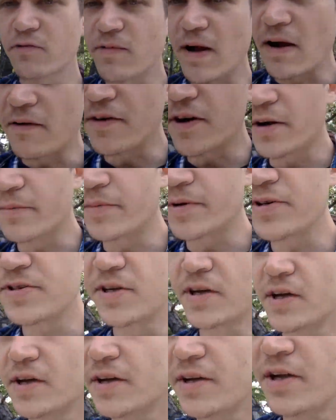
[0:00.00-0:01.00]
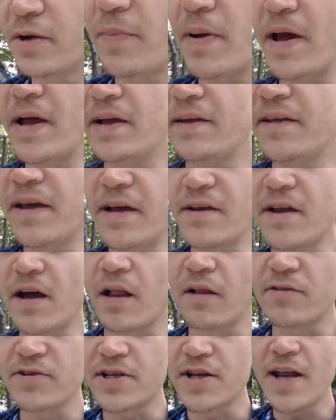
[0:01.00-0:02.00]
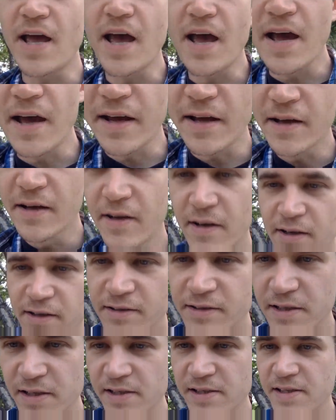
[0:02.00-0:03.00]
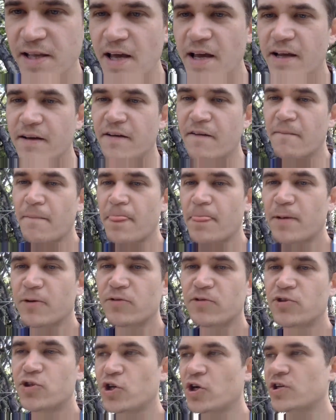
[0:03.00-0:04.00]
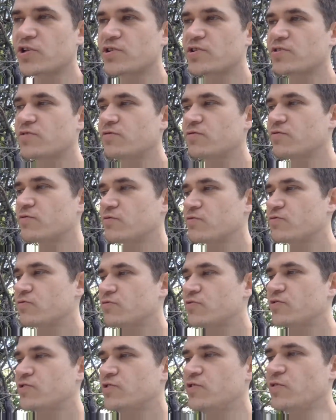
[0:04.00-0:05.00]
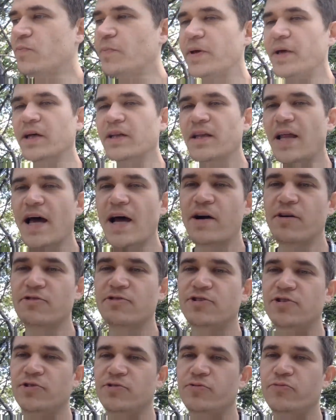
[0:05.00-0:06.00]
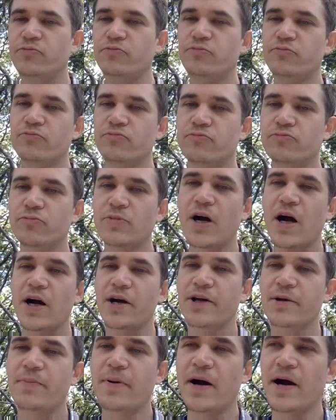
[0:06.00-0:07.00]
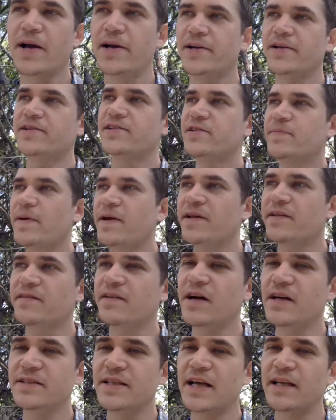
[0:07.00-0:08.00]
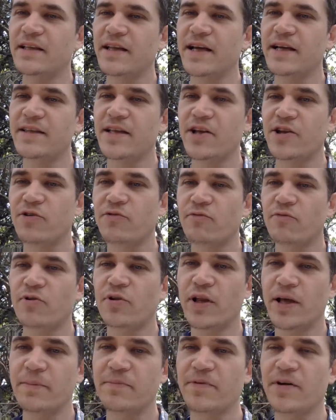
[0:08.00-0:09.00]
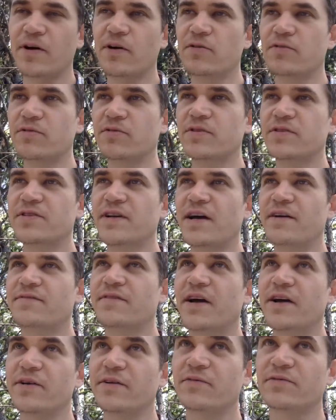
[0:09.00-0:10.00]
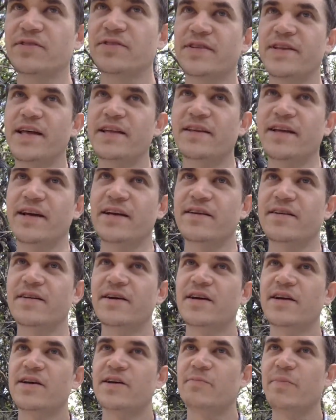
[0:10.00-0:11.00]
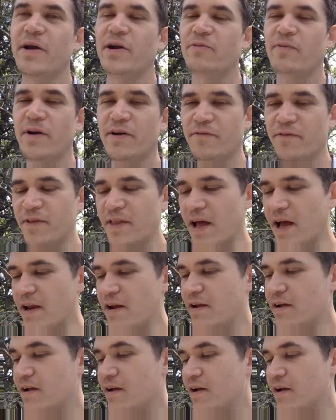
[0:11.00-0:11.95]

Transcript: round numbers. You're paying $10 a day to the state just to be allowed to occupy space on that land that you claim to own, to have title to that land, pay a rent for that.